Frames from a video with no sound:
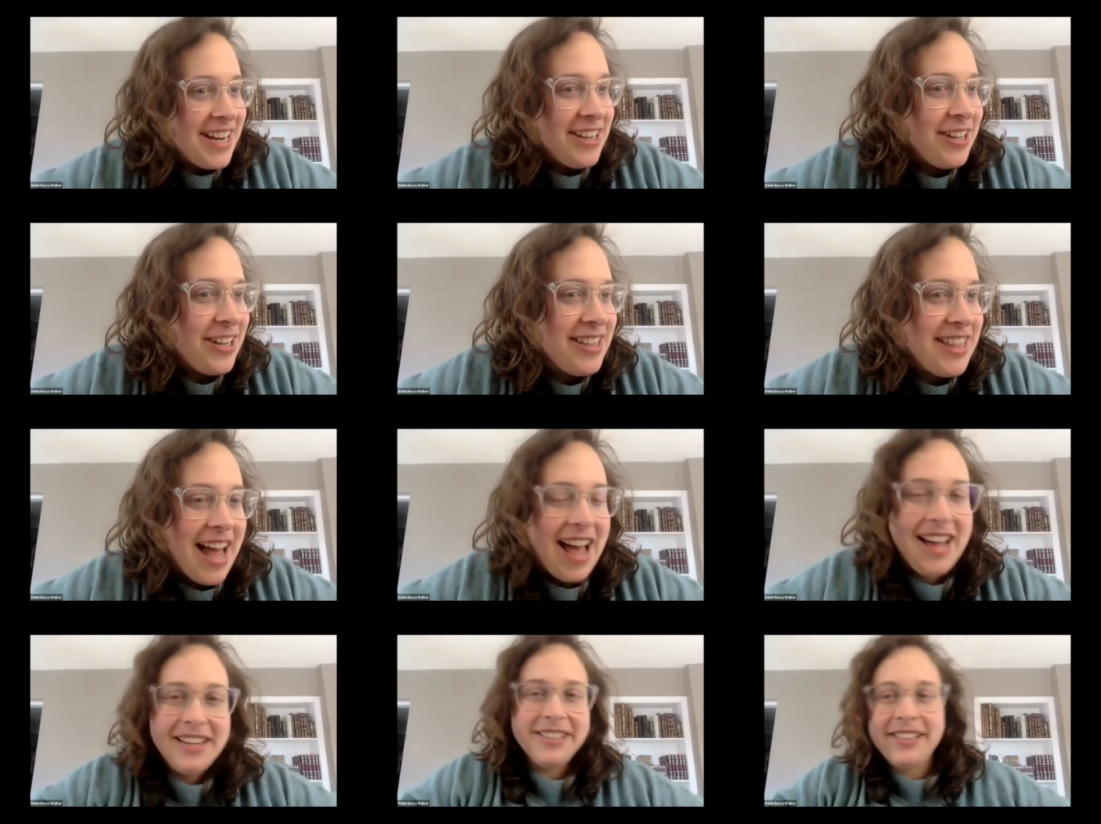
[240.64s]
take a look at
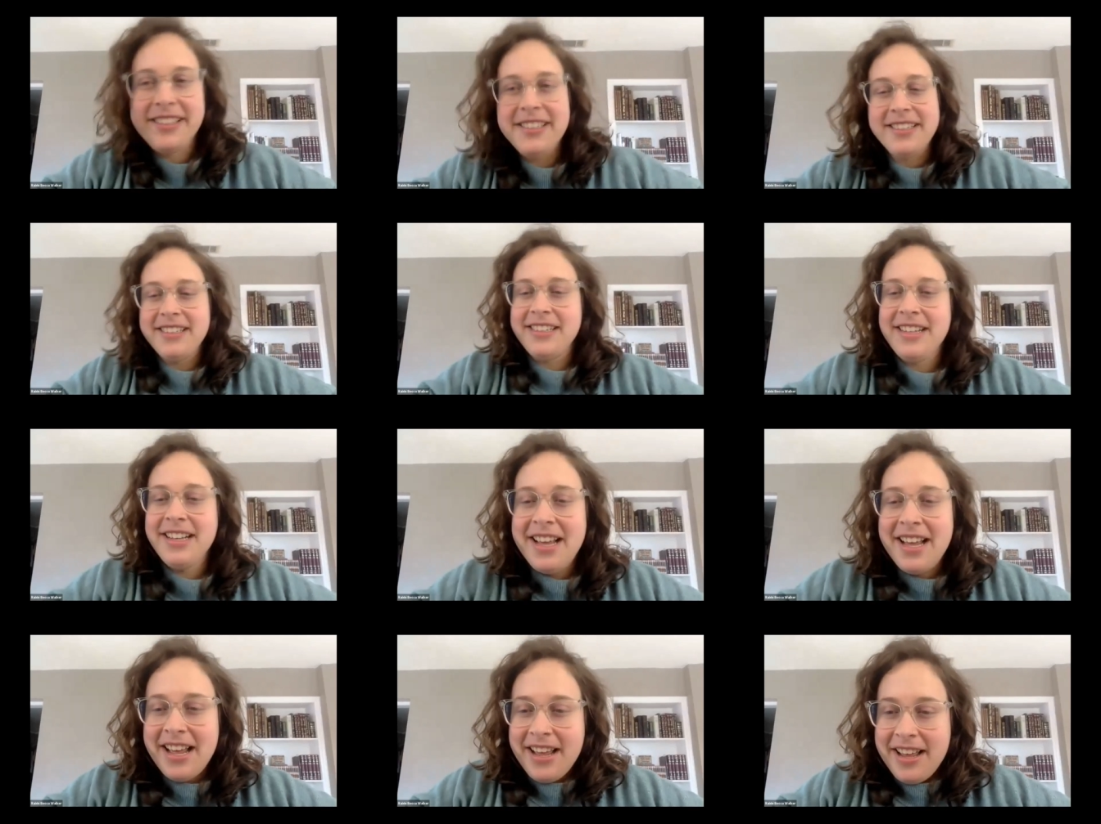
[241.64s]
that.
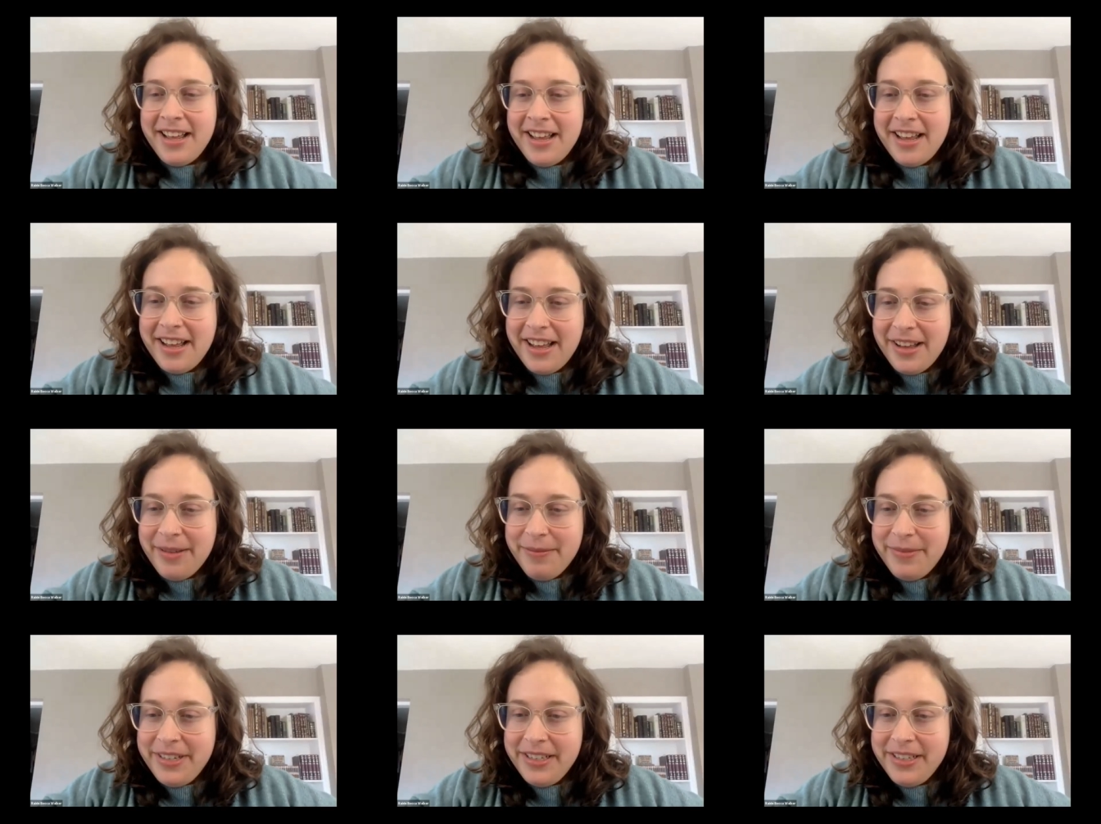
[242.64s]

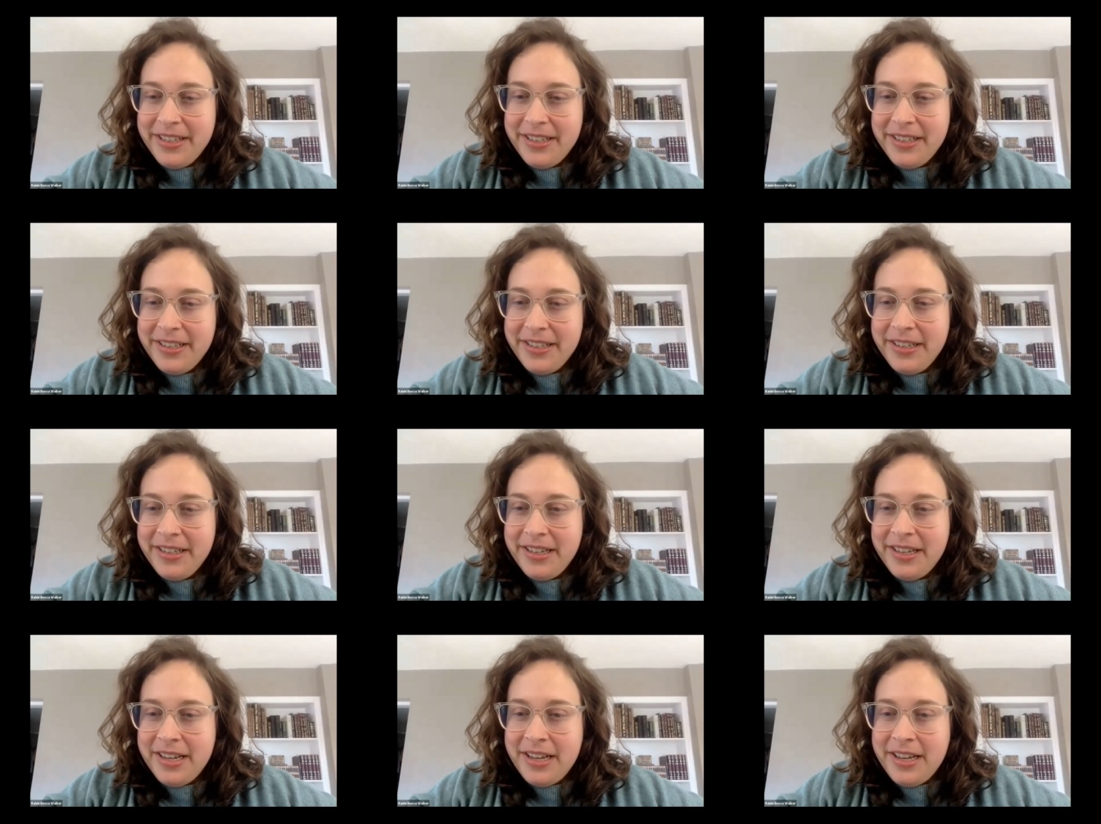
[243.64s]
Um,
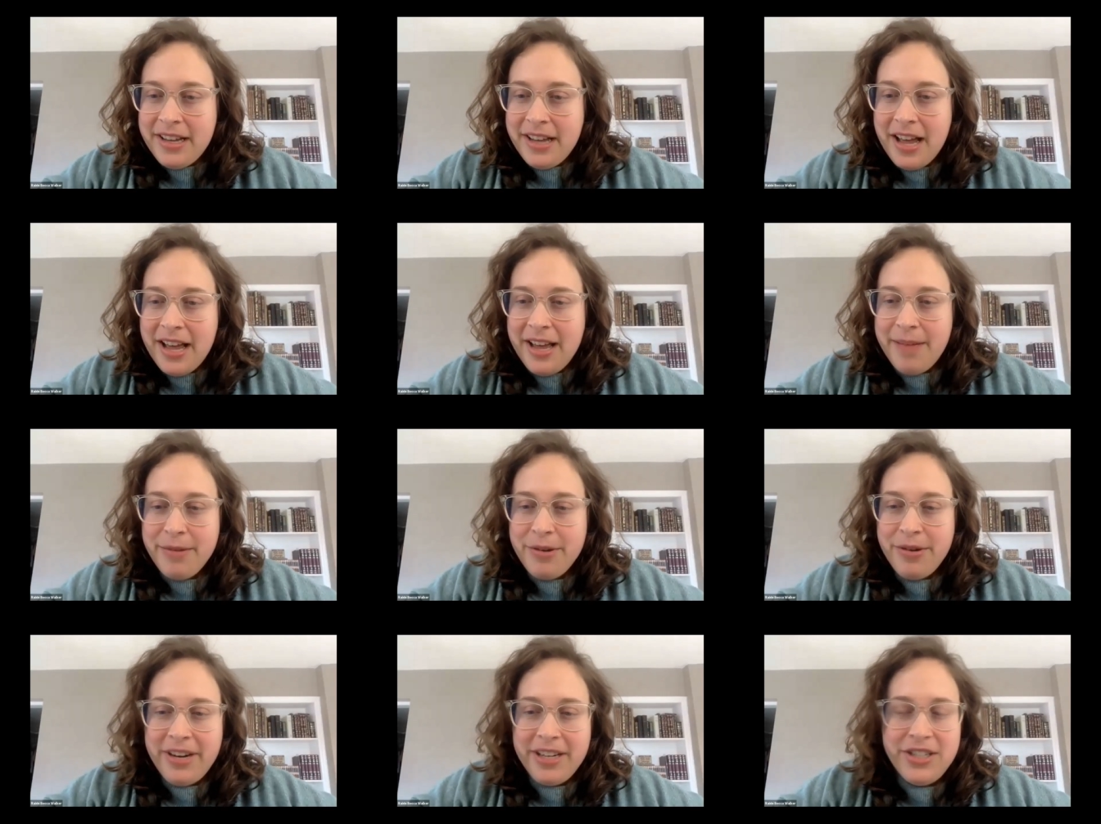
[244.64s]
I am
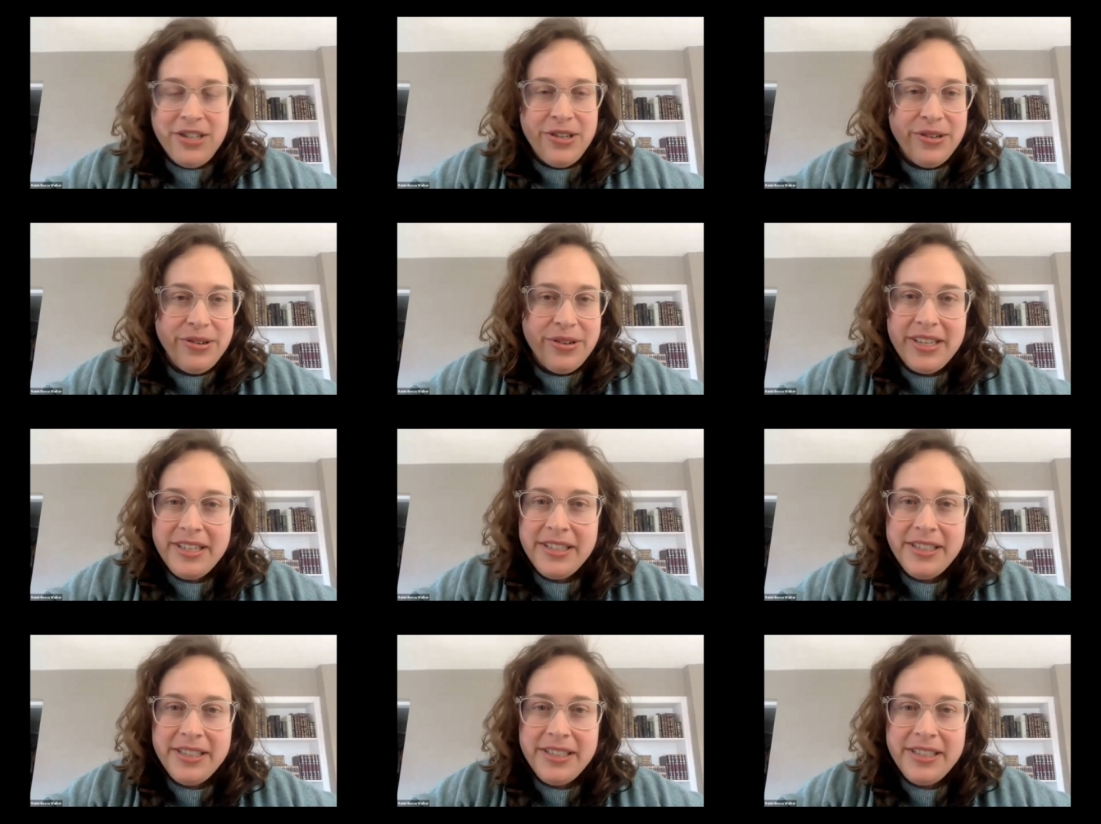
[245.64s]
going to